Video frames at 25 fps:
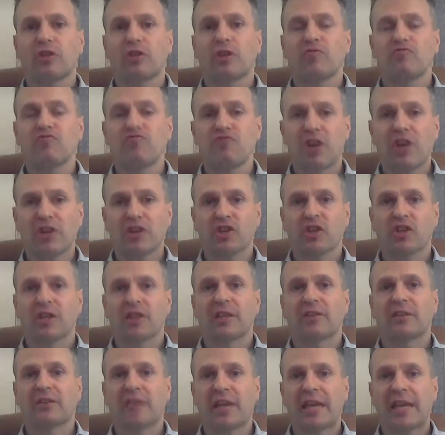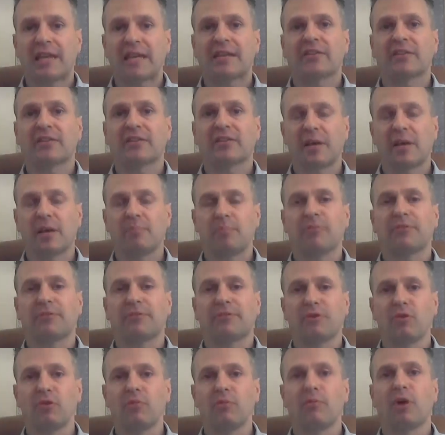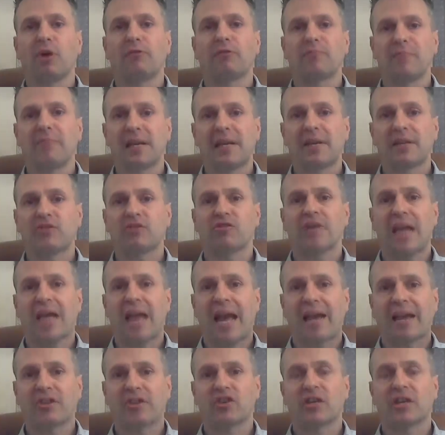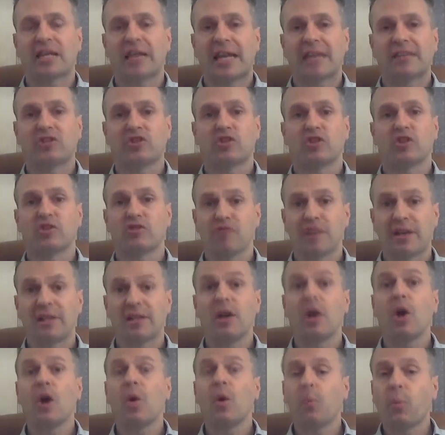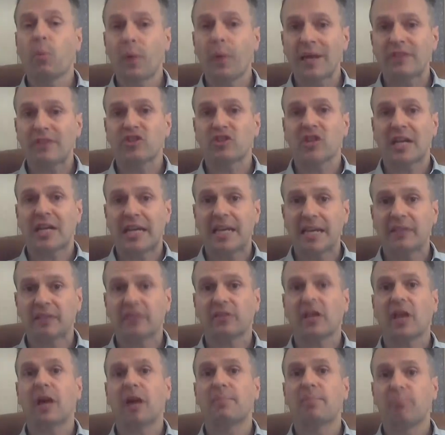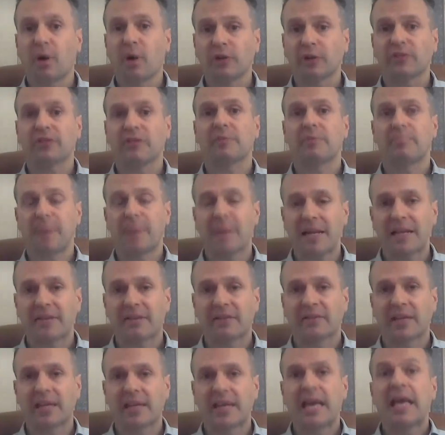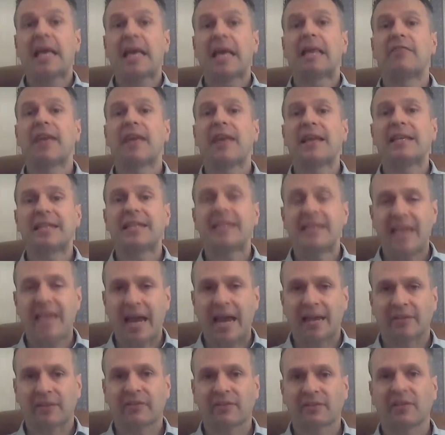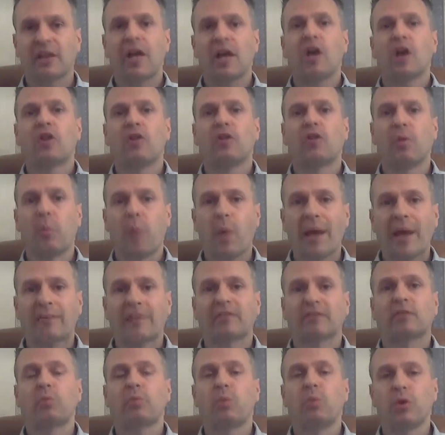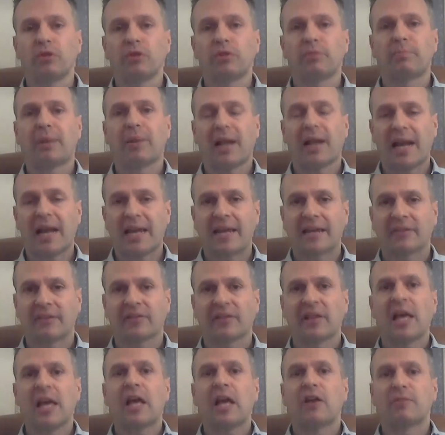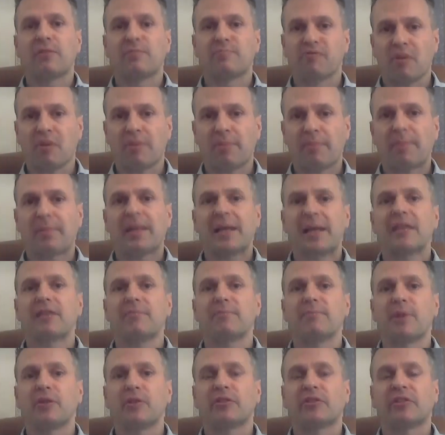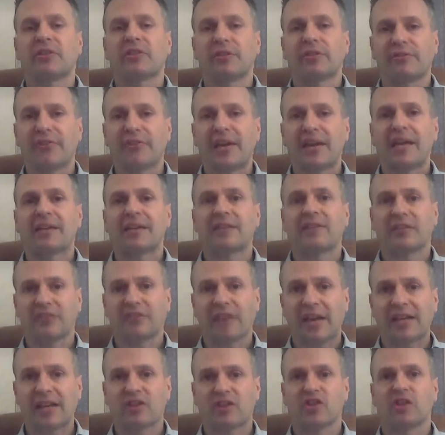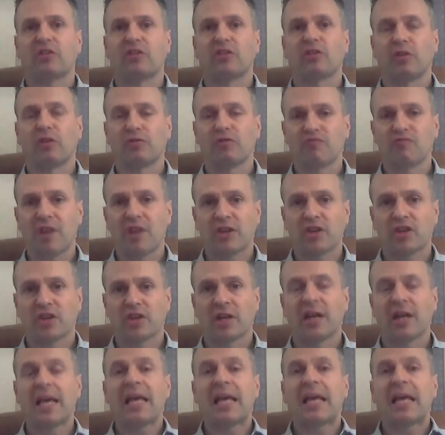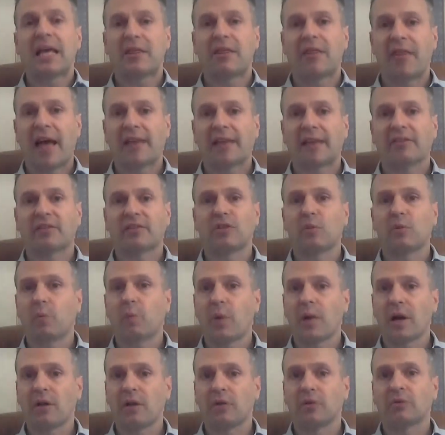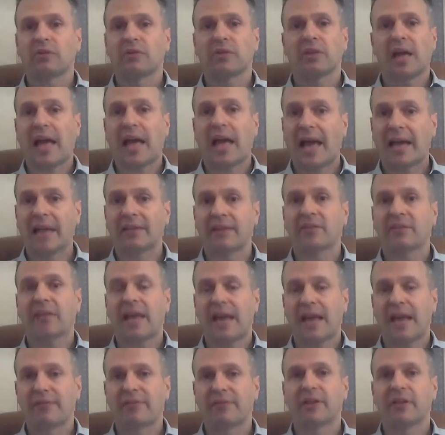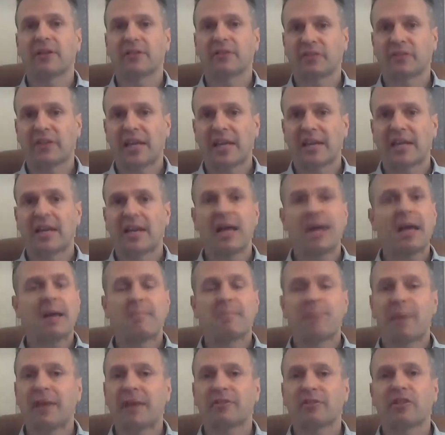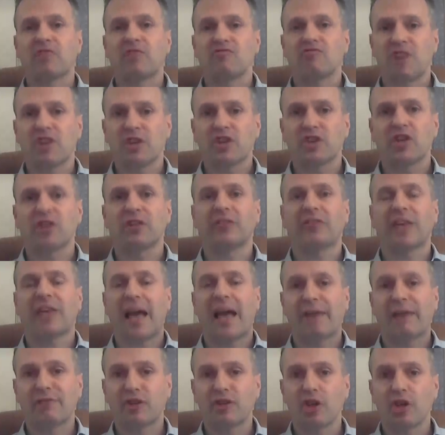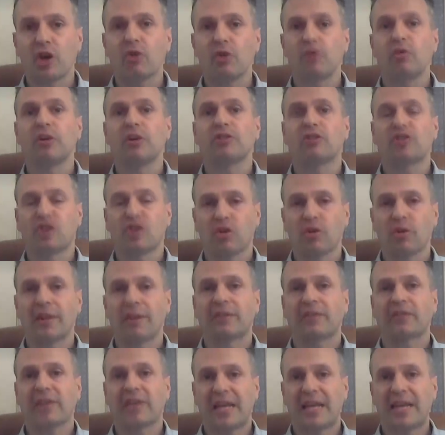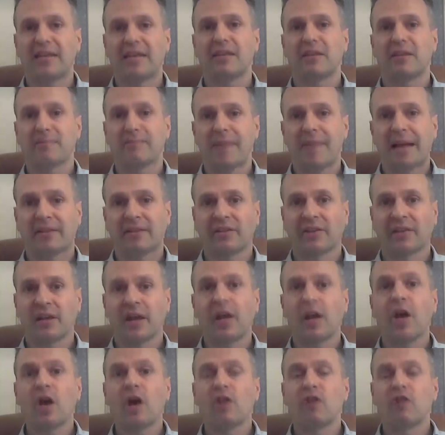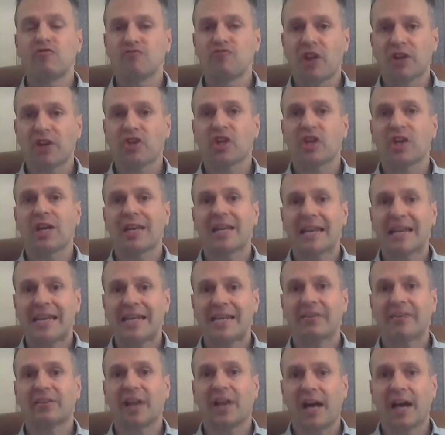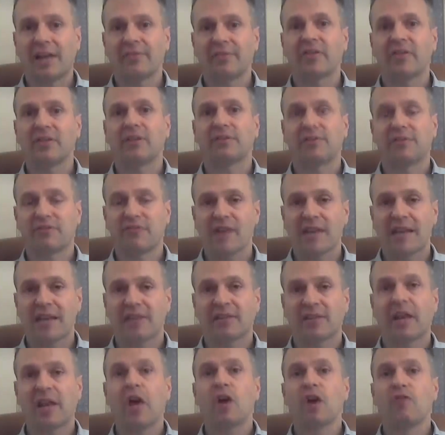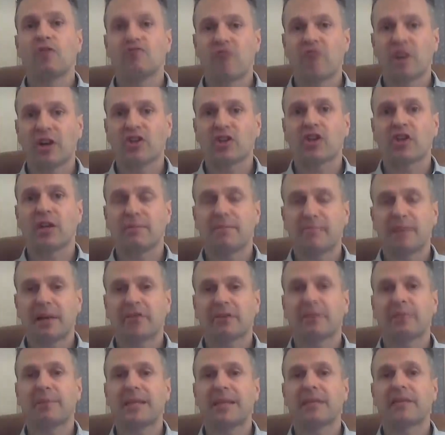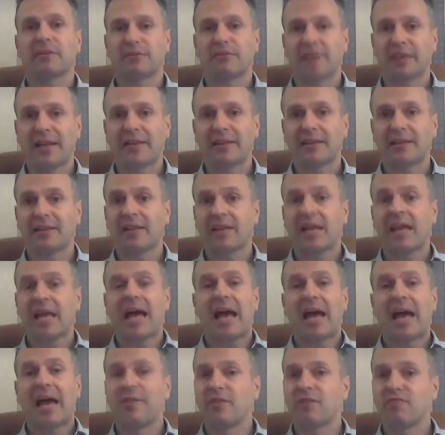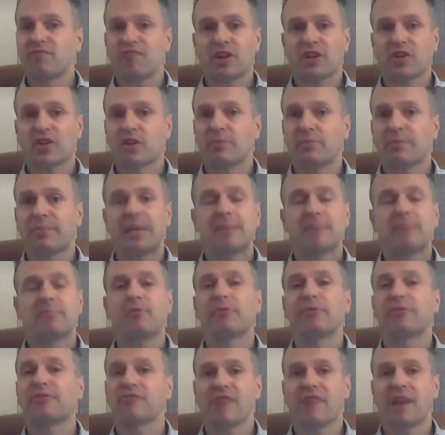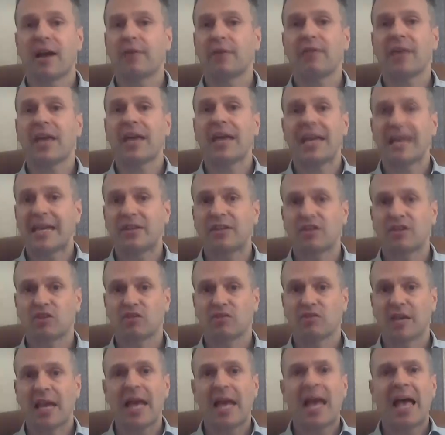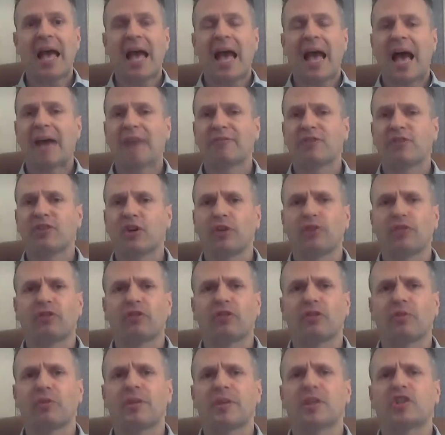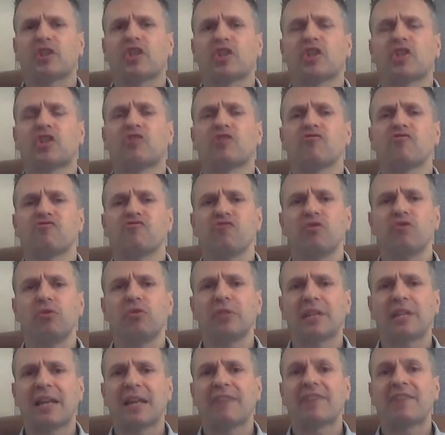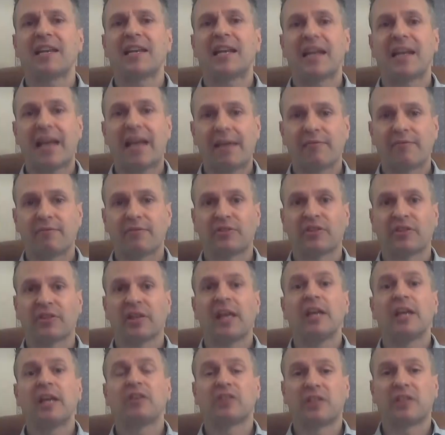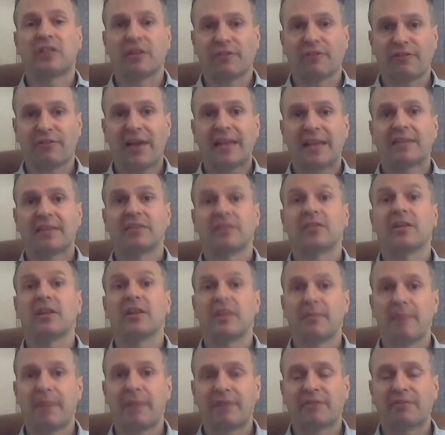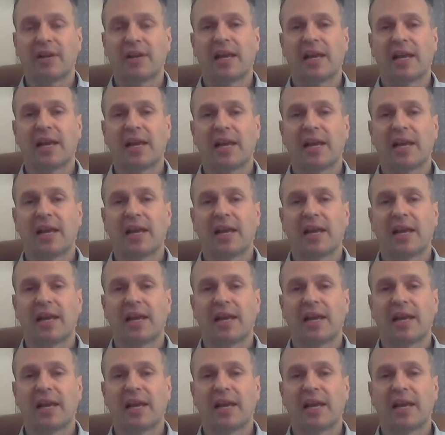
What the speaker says: Russia take some form of military action against Ukraine, which is a possibility, then yes, the West would place probably the most severe sanctions on Russia that the world has ever seen. But the Russians have no choice in the matter. Russia is under threat. Russia must be defended. And the Russian people throughout their history have gone to extraordinary lengths to defend the motherland.